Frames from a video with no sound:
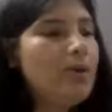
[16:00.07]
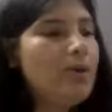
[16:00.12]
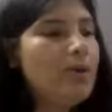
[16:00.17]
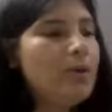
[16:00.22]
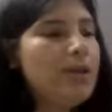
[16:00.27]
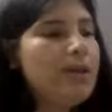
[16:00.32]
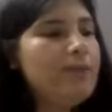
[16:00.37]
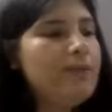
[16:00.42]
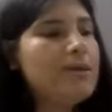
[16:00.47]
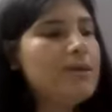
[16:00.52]

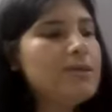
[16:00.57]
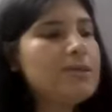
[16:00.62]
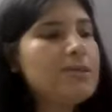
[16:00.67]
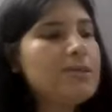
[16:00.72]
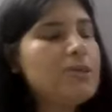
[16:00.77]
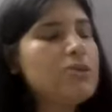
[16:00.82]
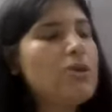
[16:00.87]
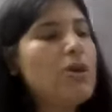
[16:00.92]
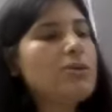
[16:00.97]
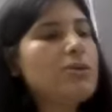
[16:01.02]
Kohli
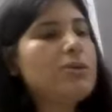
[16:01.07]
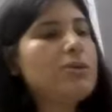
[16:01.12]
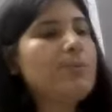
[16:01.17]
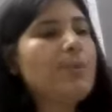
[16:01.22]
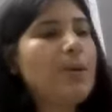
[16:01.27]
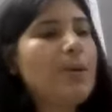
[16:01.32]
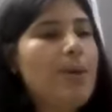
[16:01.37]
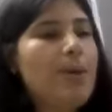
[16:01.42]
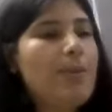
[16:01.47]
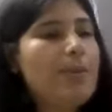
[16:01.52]
versus Dr.
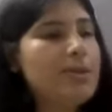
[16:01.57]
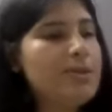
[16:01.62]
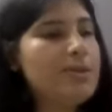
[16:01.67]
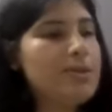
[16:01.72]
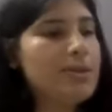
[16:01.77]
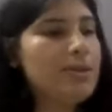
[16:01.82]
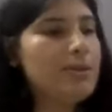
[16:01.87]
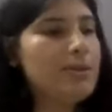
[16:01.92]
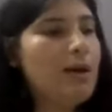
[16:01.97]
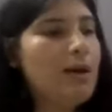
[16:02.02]
Prabha
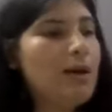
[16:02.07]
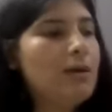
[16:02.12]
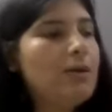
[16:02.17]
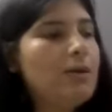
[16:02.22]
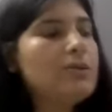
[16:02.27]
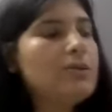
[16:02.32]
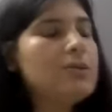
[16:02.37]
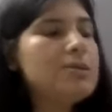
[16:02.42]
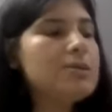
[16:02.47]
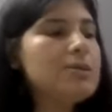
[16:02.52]
Manchanda.
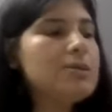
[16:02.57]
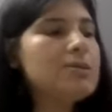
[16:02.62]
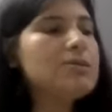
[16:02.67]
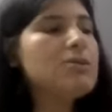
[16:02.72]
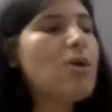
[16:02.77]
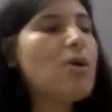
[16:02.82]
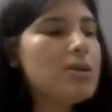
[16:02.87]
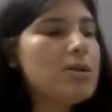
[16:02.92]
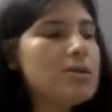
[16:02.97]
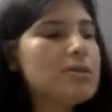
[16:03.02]
Now this is
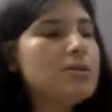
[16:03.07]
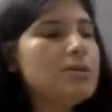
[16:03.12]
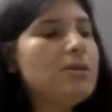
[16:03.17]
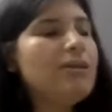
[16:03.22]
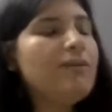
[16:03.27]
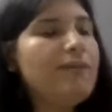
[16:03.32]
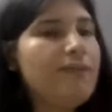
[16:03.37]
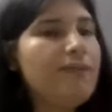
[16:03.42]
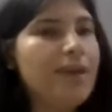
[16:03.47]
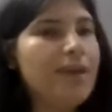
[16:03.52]
also
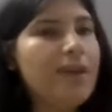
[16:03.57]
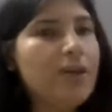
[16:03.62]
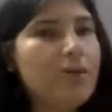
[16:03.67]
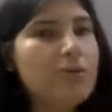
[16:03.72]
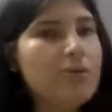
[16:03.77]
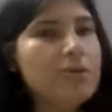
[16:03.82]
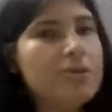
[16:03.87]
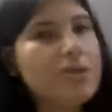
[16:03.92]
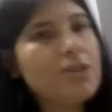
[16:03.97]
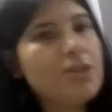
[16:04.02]
a very
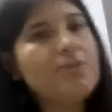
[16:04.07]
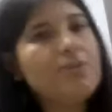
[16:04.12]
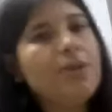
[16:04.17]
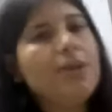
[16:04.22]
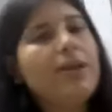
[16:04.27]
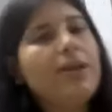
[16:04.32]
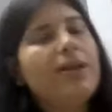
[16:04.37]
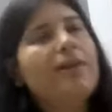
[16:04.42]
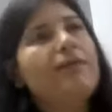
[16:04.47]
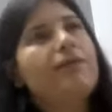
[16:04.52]
good
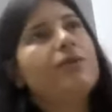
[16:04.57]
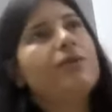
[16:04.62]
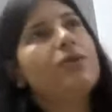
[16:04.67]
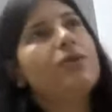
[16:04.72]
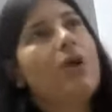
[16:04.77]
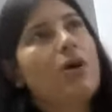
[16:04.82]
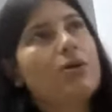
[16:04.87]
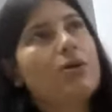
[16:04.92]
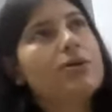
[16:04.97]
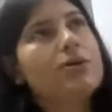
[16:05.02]
judgment if the
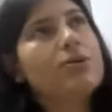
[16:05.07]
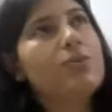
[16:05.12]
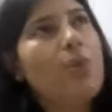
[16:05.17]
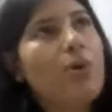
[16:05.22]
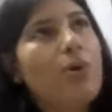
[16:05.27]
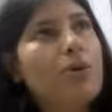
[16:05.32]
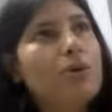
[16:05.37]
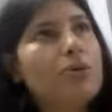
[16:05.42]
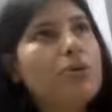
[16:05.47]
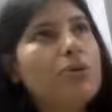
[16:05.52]
doctors
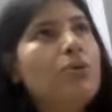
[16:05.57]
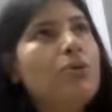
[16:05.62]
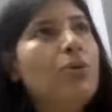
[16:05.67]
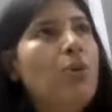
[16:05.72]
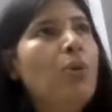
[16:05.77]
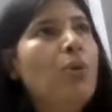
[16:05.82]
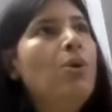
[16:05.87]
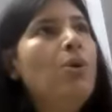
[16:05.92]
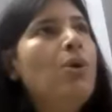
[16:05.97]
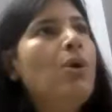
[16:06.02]
want to
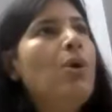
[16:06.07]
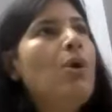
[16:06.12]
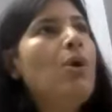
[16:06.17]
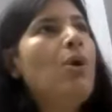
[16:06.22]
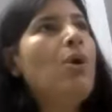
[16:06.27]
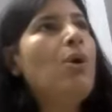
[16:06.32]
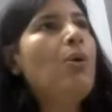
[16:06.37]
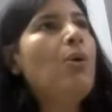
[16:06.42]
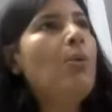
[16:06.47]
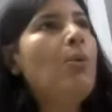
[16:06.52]
know
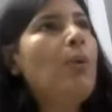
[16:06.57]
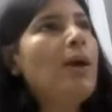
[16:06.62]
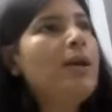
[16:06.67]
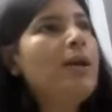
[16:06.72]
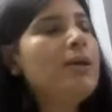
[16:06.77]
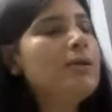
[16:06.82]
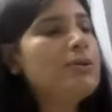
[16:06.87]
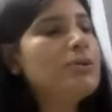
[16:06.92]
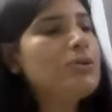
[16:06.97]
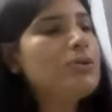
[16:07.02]

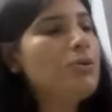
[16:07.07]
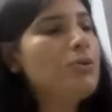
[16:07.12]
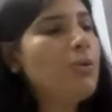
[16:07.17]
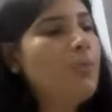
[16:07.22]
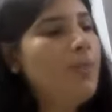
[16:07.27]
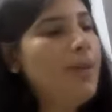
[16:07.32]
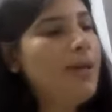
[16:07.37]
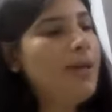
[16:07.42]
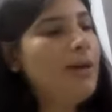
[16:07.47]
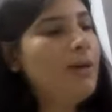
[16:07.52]
what
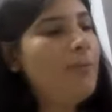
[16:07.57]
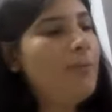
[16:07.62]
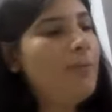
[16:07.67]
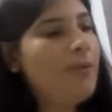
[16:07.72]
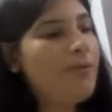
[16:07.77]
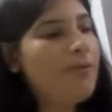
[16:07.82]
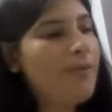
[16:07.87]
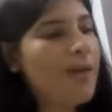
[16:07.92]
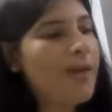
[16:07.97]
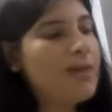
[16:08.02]
should be a
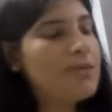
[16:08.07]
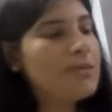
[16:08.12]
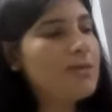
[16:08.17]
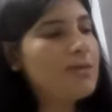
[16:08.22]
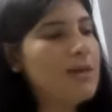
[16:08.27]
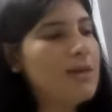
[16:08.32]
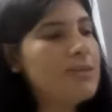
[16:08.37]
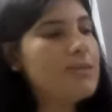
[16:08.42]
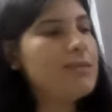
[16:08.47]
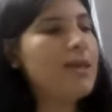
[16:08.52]
perfect
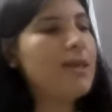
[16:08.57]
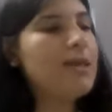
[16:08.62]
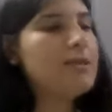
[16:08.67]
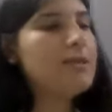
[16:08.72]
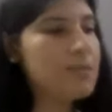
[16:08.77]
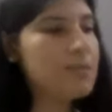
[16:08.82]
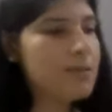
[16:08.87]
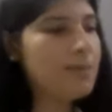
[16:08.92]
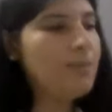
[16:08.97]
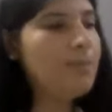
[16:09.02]

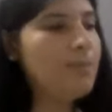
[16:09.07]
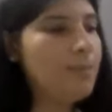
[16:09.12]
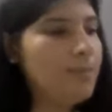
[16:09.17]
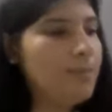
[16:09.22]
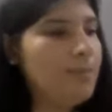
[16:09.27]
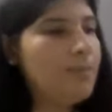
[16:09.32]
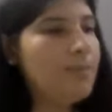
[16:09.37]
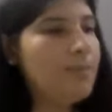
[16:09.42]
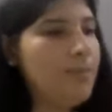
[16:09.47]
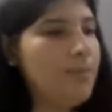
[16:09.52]
consent
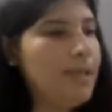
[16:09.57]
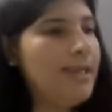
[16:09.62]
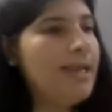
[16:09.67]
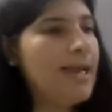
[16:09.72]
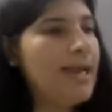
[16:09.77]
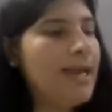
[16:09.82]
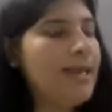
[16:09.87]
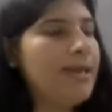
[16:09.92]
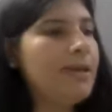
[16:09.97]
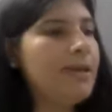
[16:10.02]
be
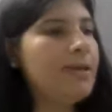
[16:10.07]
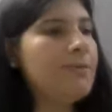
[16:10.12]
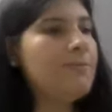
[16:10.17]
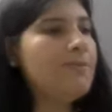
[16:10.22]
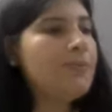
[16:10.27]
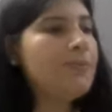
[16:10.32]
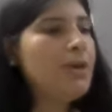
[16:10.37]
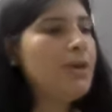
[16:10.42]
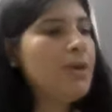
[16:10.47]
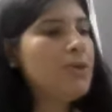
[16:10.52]
like.
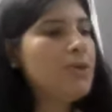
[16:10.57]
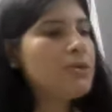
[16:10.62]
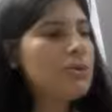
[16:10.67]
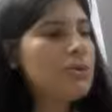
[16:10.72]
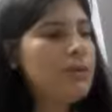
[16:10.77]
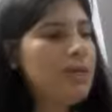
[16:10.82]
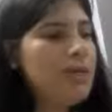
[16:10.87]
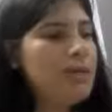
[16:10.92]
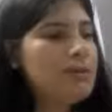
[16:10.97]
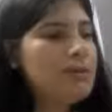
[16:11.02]
So
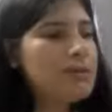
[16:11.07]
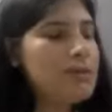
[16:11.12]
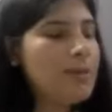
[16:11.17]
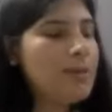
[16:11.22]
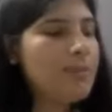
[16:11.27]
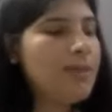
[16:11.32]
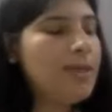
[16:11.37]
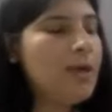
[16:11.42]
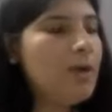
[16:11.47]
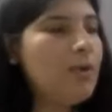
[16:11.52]
the
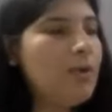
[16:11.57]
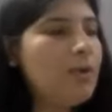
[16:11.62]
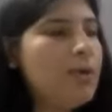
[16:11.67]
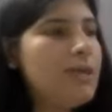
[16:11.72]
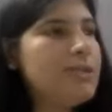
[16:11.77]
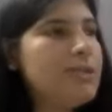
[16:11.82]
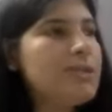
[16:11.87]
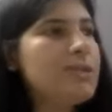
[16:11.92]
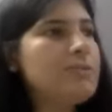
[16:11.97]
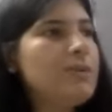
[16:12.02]
Samira
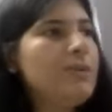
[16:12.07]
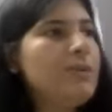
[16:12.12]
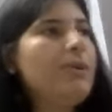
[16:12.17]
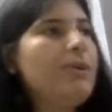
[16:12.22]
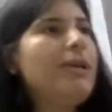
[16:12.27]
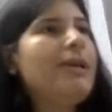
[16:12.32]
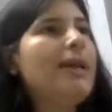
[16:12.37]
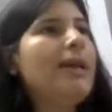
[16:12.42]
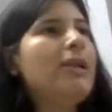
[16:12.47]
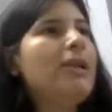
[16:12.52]
Kohli judgment
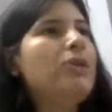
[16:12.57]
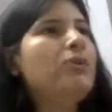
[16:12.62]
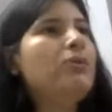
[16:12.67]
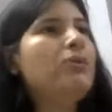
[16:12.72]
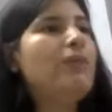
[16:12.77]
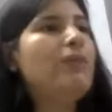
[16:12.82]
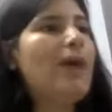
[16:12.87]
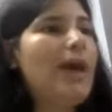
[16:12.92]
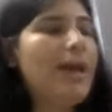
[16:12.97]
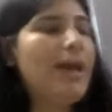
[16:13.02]
will tell you
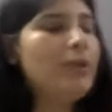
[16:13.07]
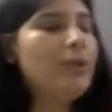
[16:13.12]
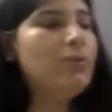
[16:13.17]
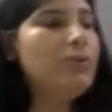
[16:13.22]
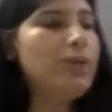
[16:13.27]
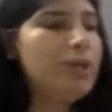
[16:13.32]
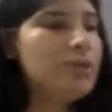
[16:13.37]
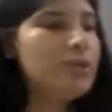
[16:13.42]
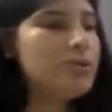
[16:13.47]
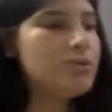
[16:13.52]
why you
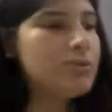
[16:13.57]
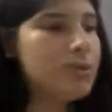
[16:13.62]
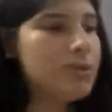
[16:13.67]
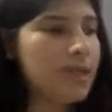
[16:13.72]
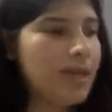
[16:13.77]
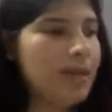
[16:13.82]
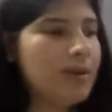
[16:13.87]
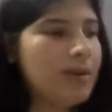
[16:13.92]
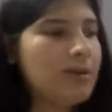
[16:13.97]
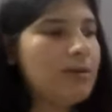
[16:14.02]
need to
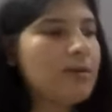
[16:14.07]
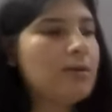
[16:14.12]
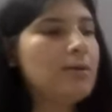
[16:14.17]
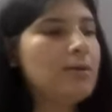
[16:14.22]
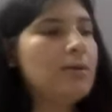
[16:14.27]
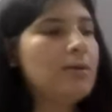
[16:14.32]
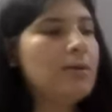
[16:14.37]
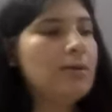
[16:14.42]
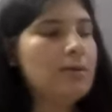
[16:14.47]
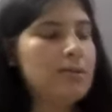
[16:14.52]
take
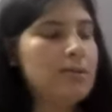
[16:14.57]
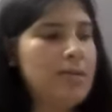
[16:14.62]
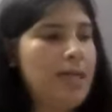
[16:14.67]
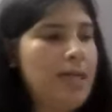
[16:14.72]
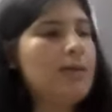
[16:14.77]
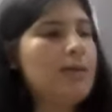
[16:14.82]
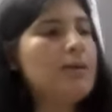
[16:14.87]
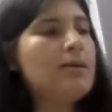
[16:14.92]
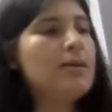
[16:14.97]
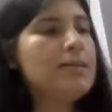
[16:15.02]

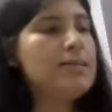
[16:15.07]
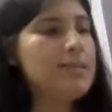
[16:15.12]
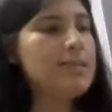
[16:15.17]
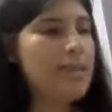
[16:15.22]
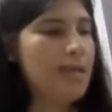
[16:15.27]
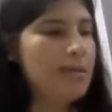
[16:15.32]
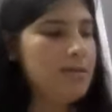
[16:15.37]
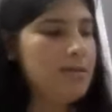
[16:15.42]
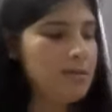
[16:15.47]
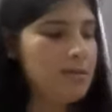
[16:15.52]
a
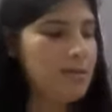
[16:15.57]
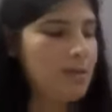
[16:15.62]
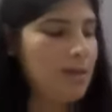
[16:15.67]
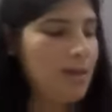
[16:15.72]
consent,